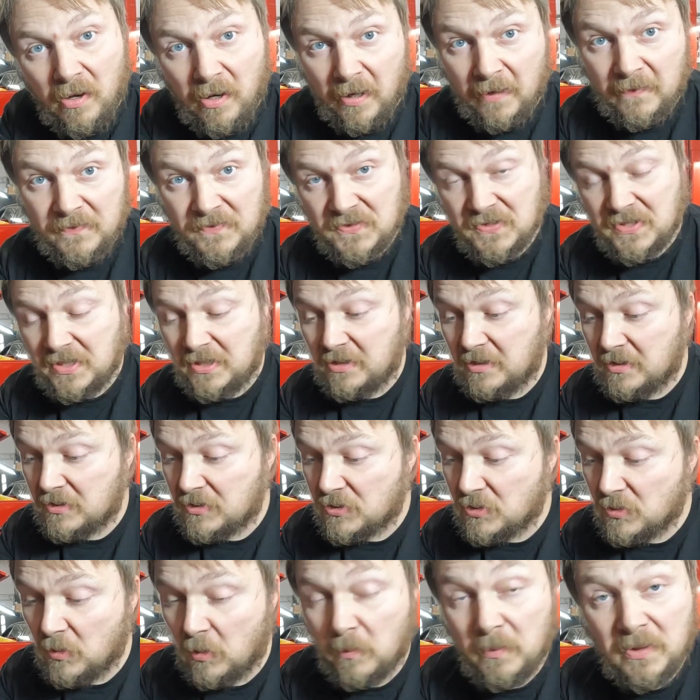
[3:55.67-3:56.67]
I've seen
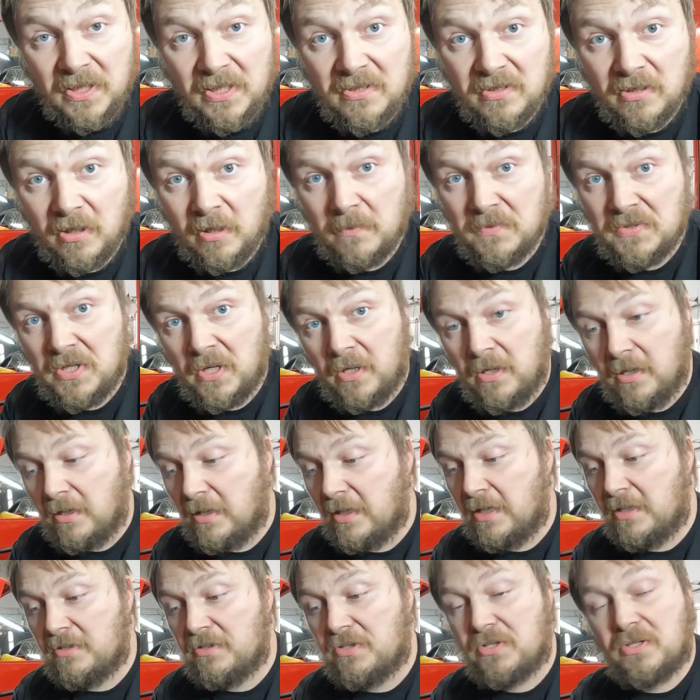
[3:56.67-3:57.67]
it so many times.
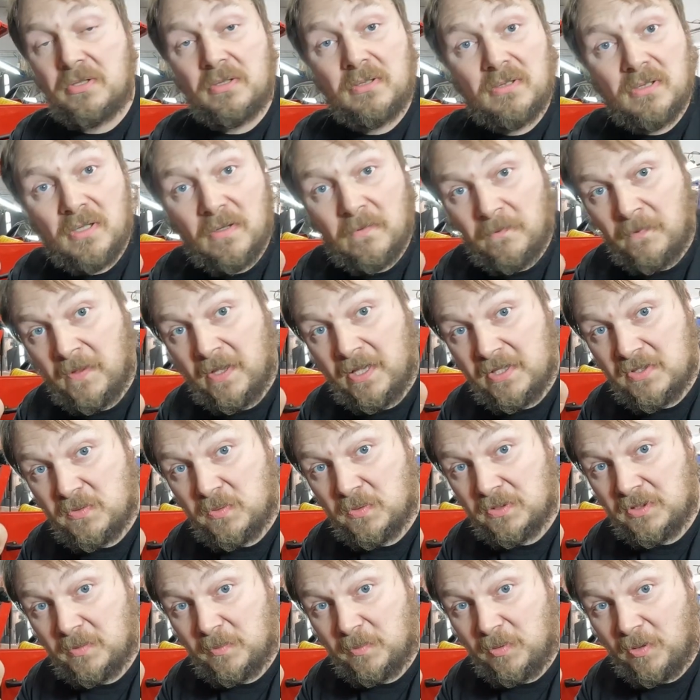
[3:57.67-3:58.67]
And sure enough,
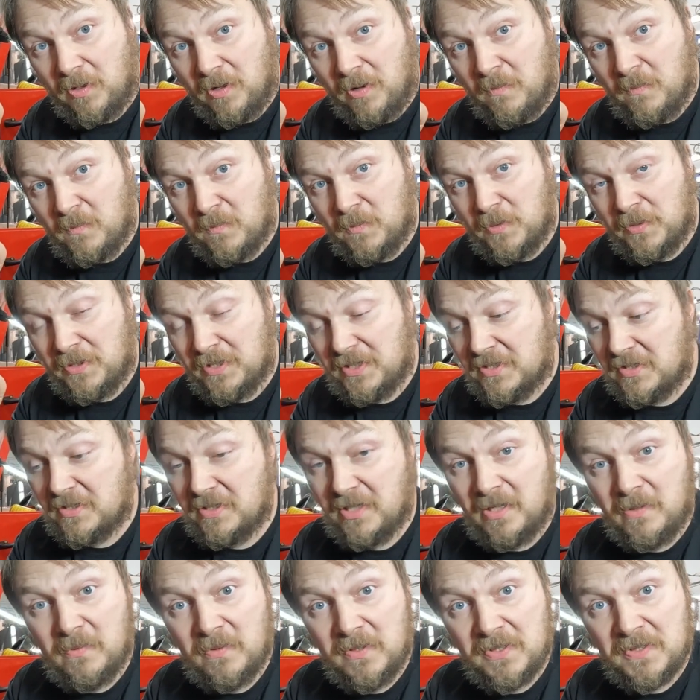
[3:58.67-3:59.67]
that's what the problem with this
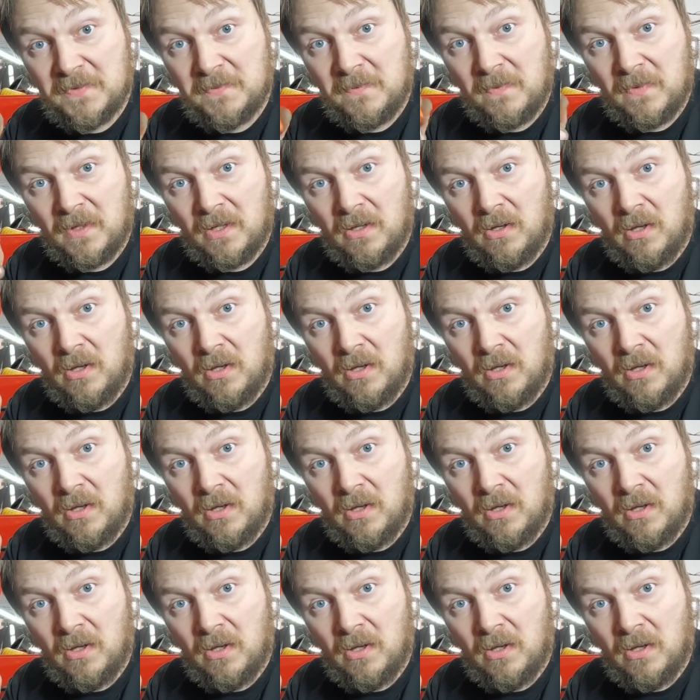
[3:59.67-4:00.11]
guy was.